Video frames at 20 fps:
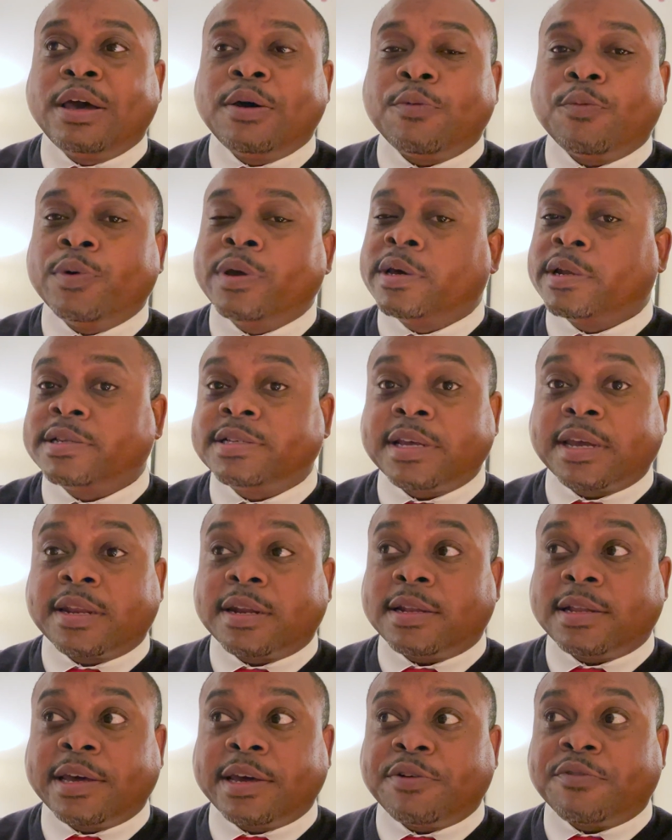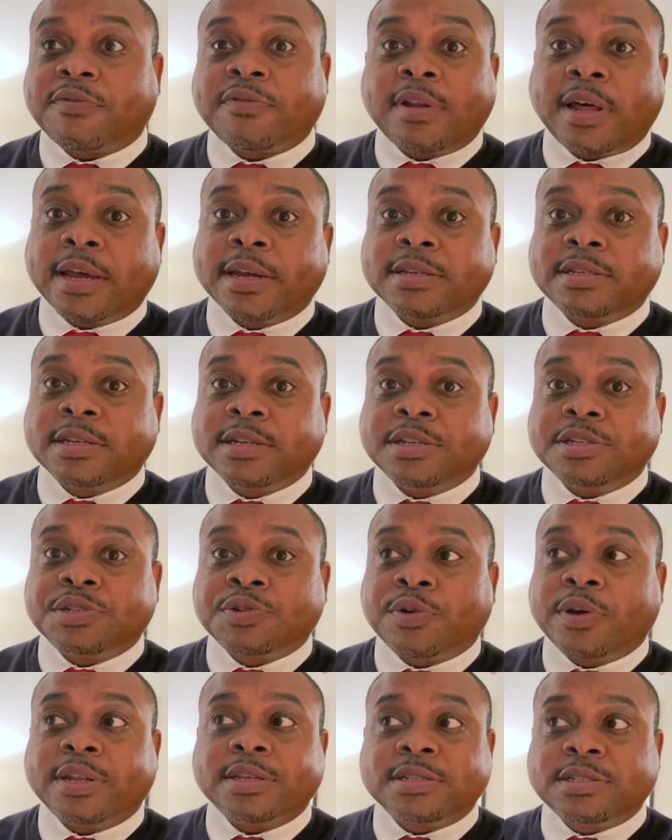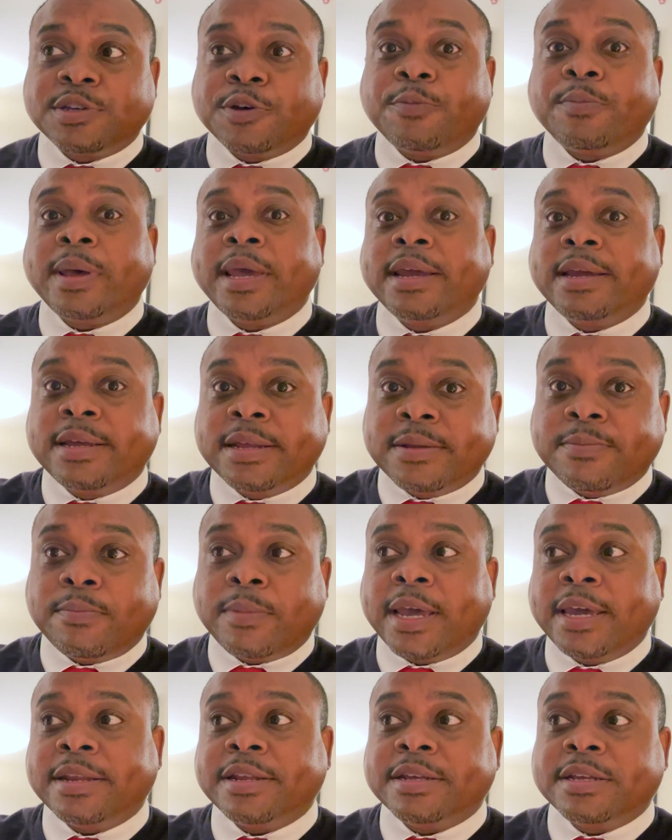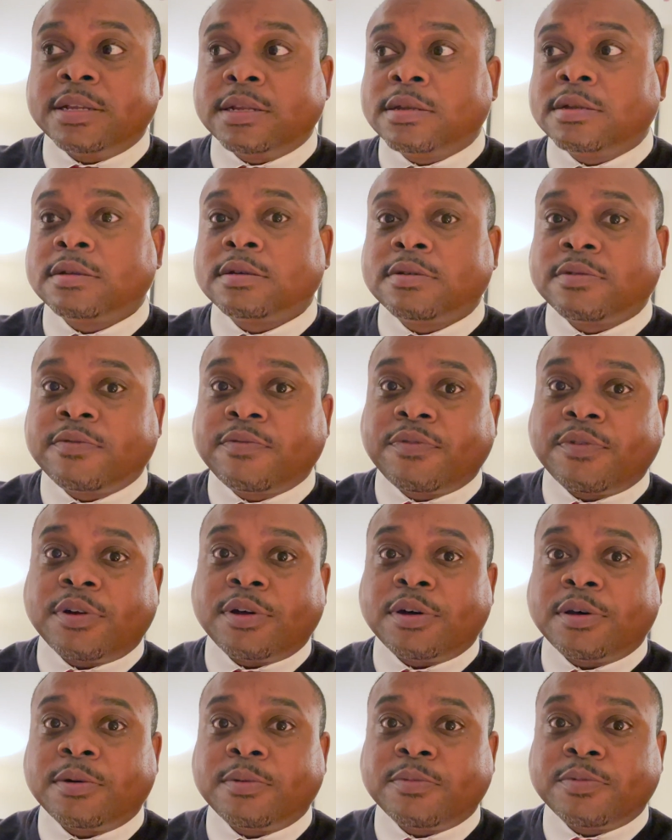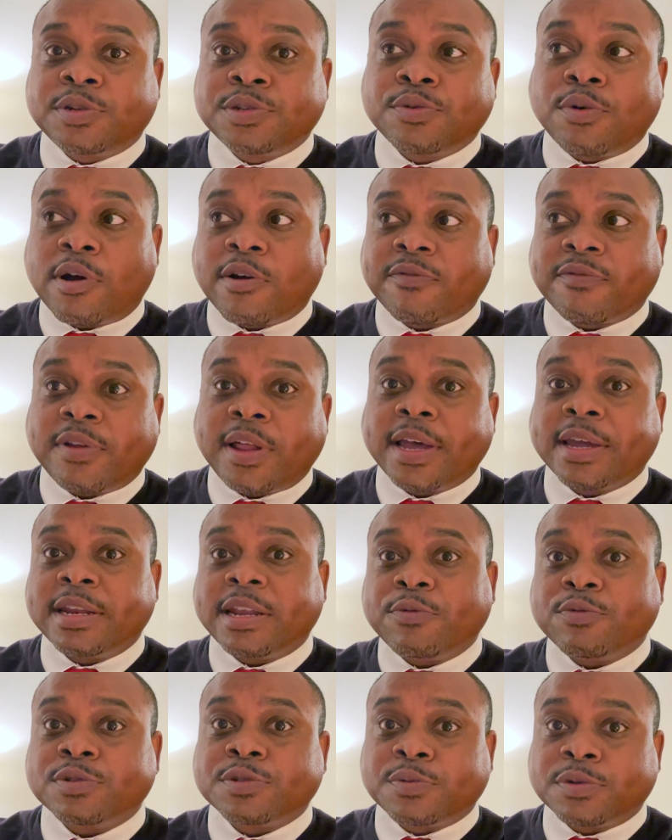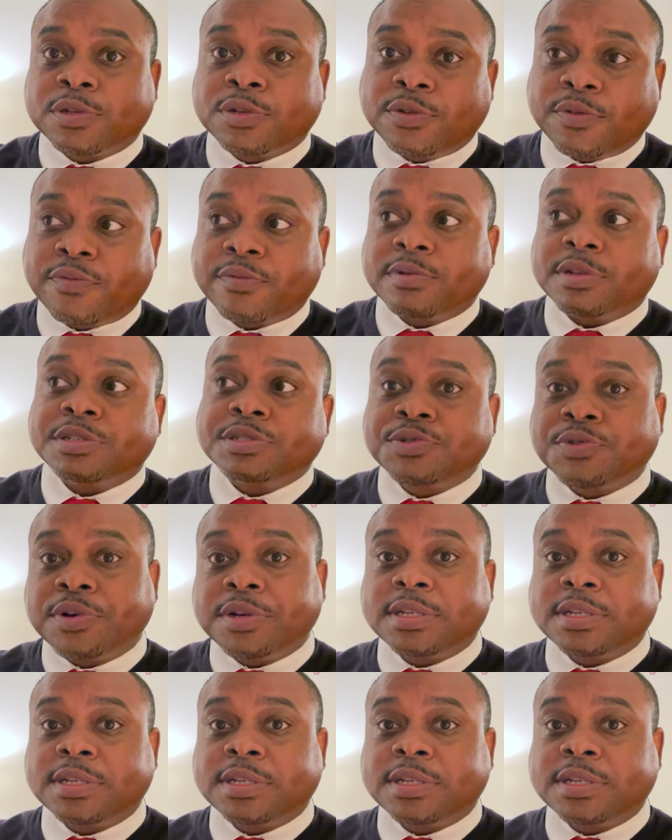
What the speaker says: we could have taken a later flight to Detroit and still made it to our flight that we were supposed to do from Detroit